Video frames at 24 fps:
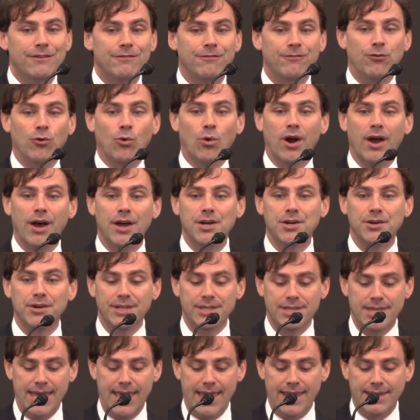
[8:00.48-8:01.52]

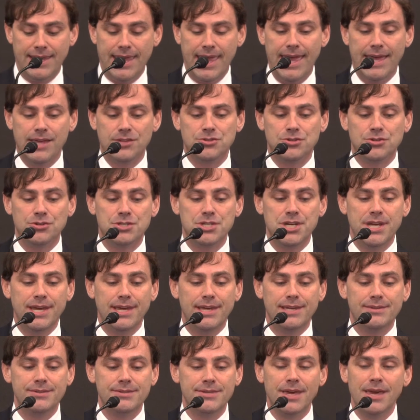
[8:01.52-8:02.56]
410 cancer
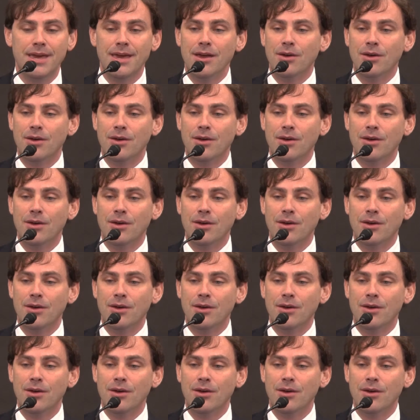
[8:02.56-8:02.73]
genes.